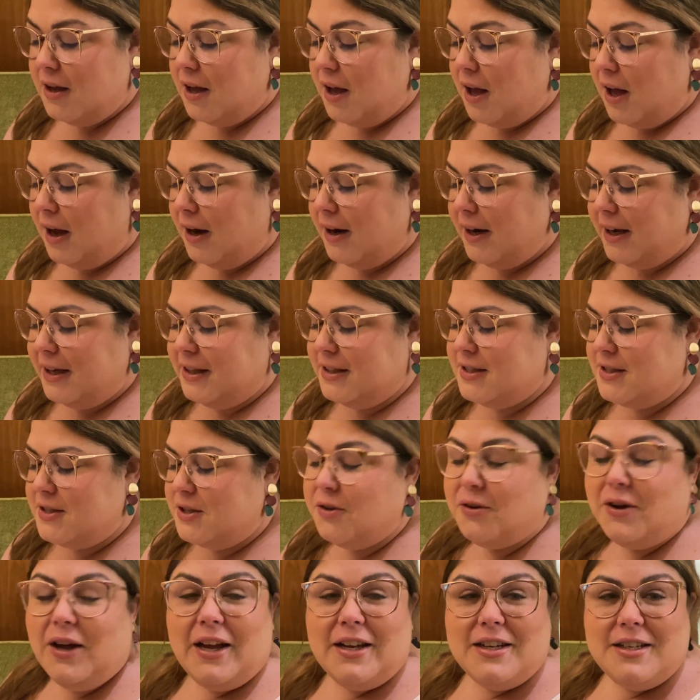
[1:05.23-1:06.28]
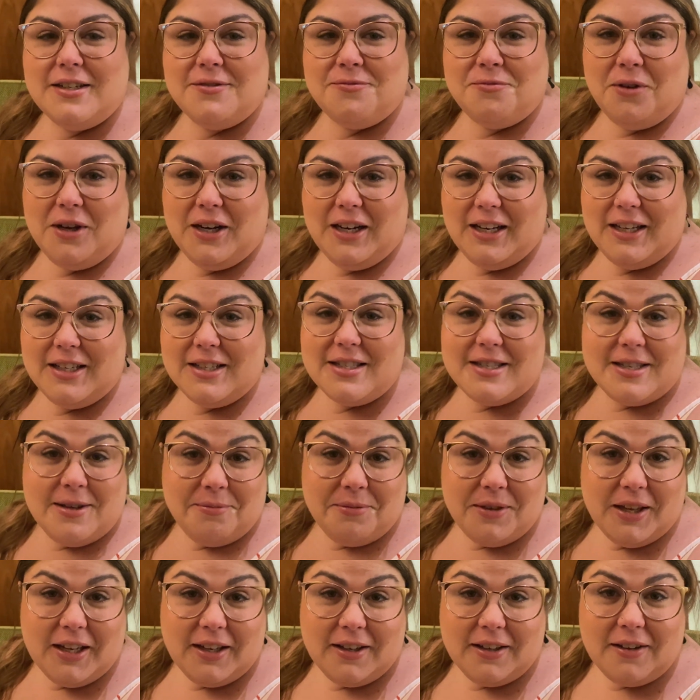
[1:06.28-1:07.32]
Alright, so I wanted
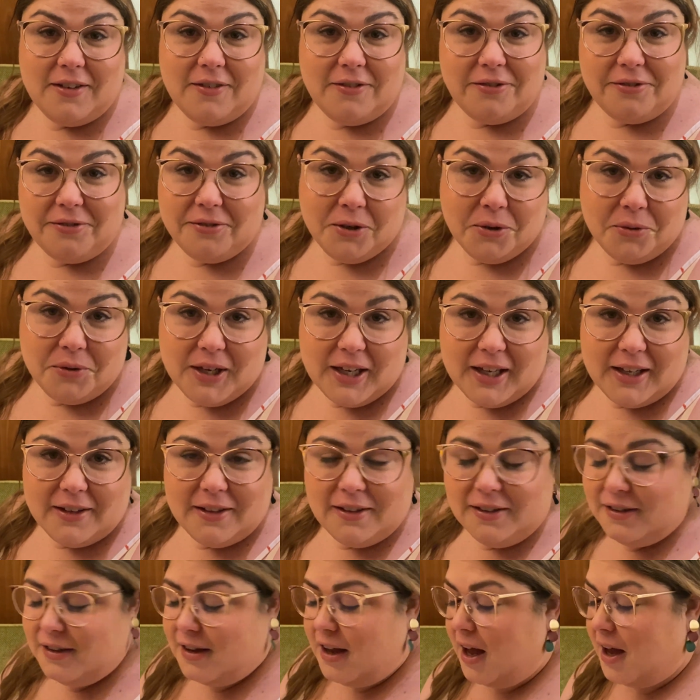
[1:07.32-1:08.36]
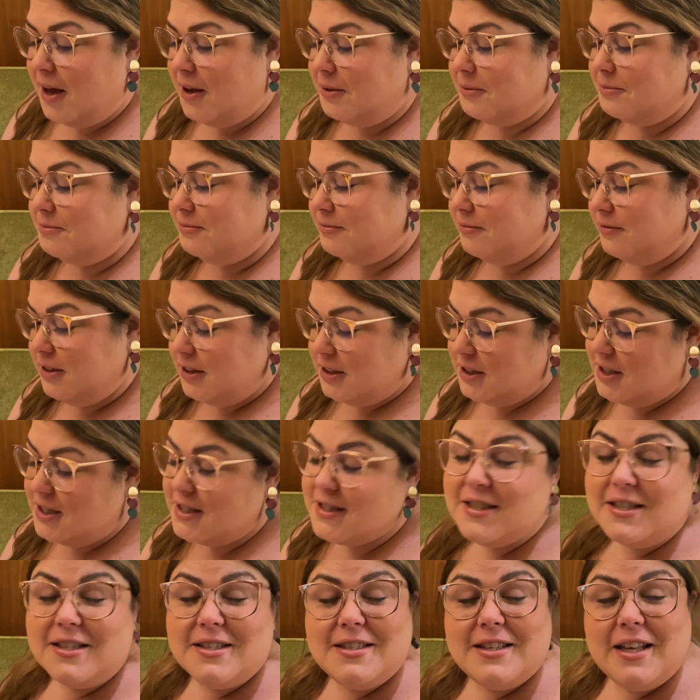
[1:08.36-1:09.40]
something fruity,
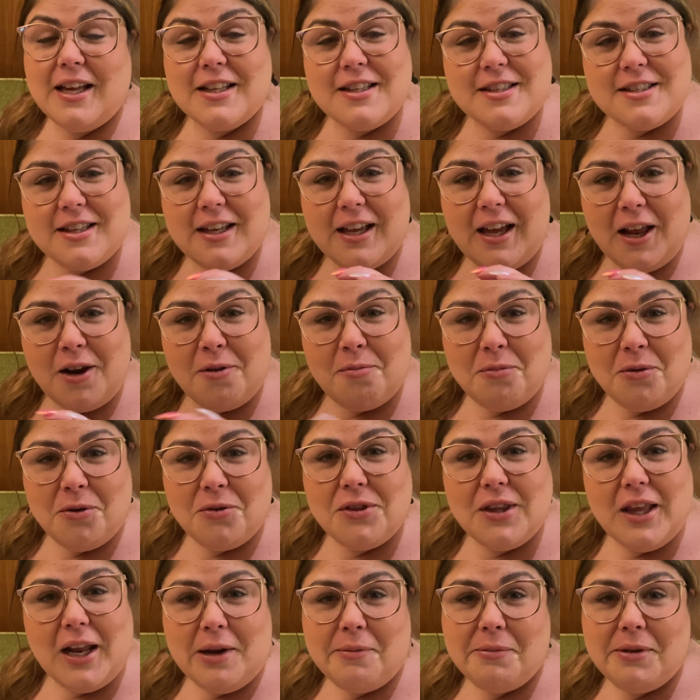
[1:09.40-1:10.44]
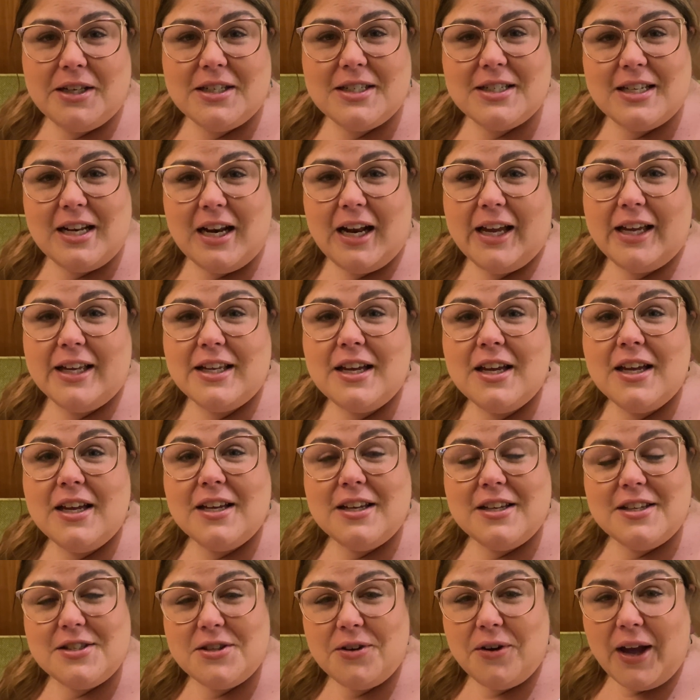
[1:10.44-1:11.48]
just because that's the kind of mood that I'm in tonight.
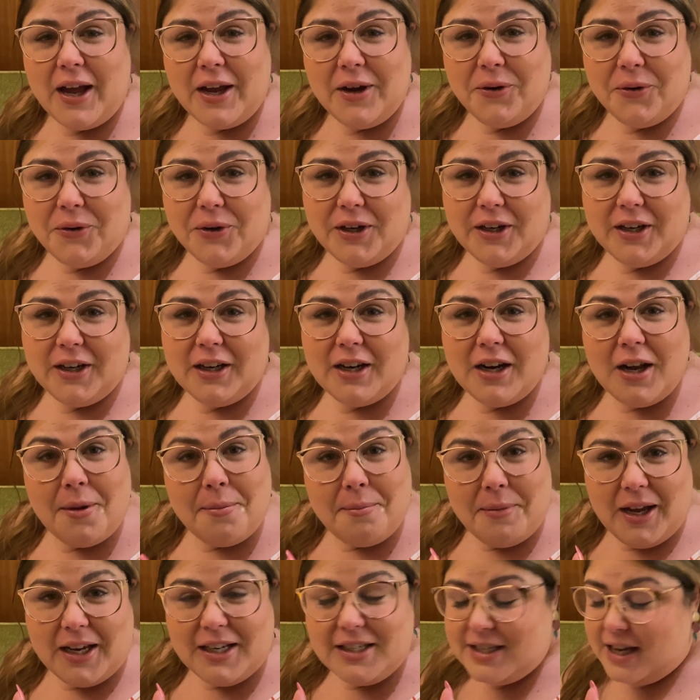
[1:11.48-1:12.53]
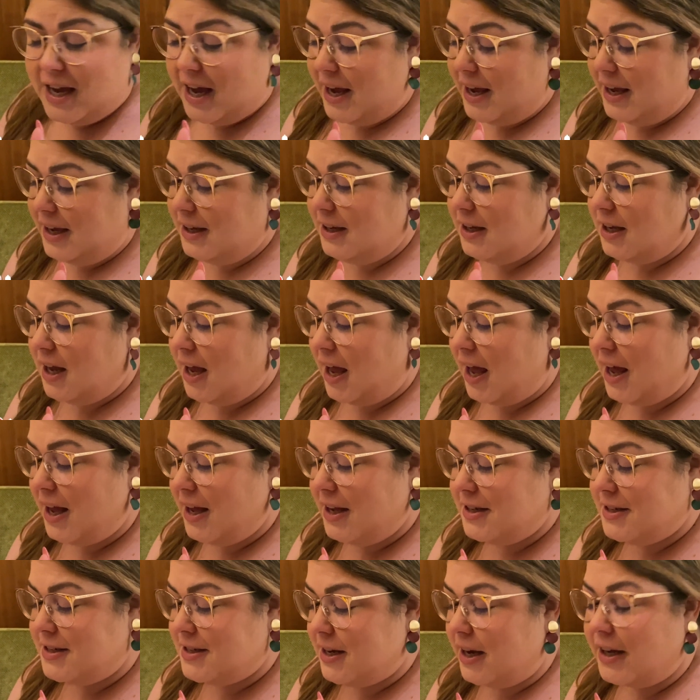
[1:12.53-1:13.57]
So I ordered a Mai Tai,
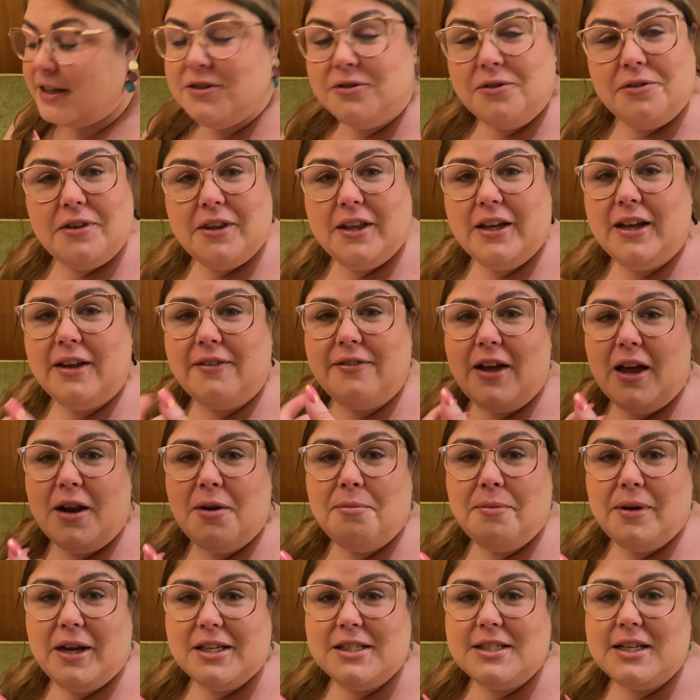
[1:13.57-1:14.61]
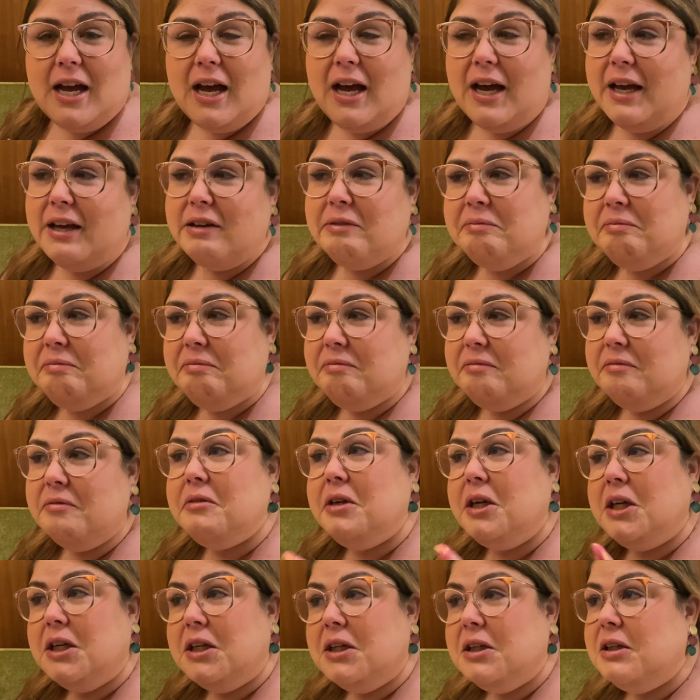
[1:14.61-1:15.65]
and I don't think I've had a Mai Tai
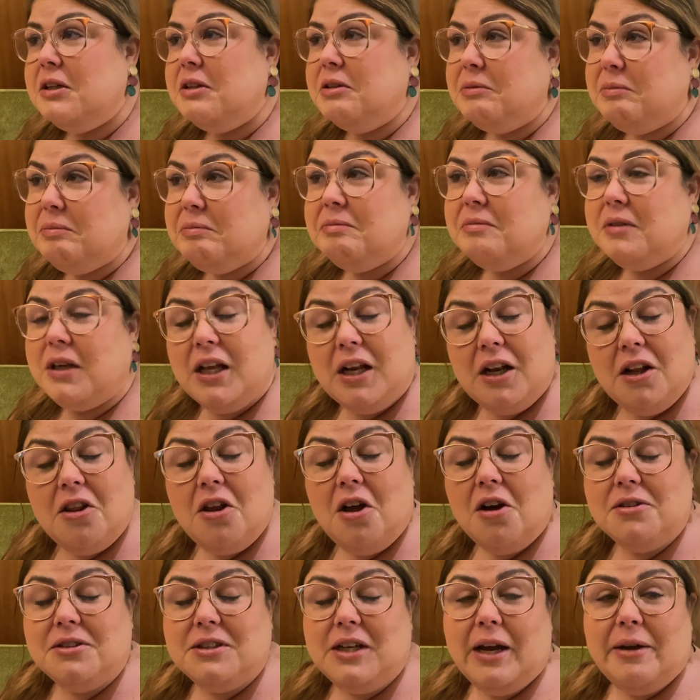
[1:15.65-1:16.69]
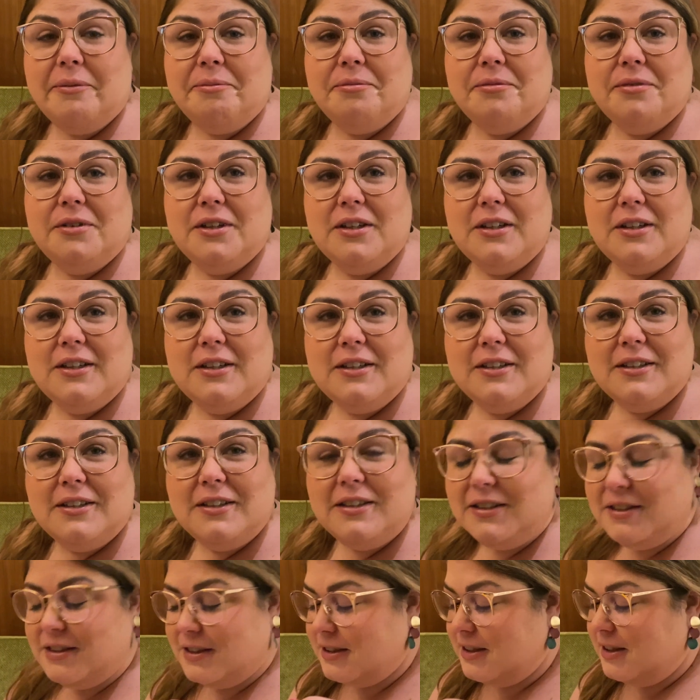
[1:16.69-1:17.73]
in a long time.
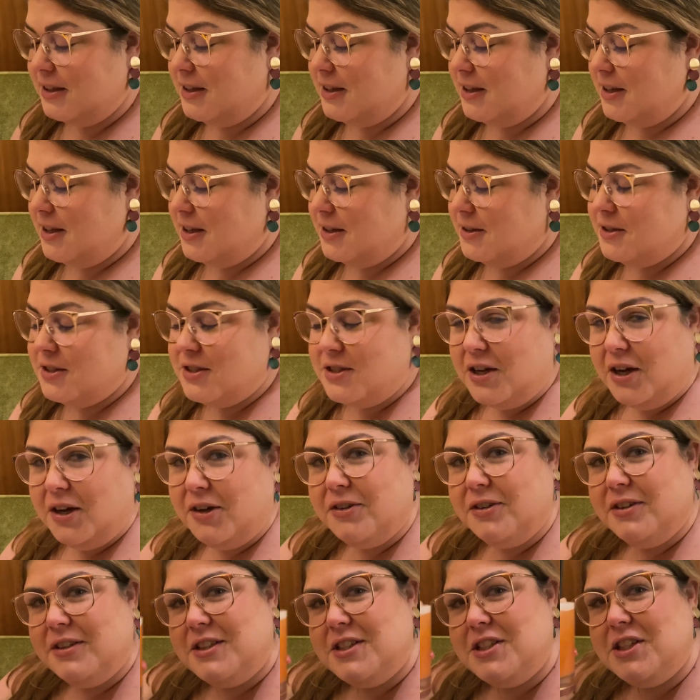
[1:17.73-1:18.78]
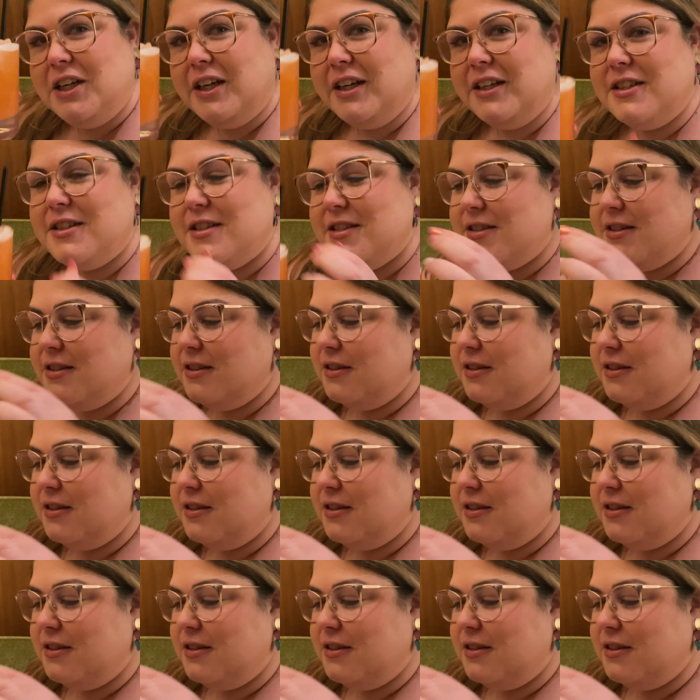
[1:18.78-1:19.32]
So, cheers.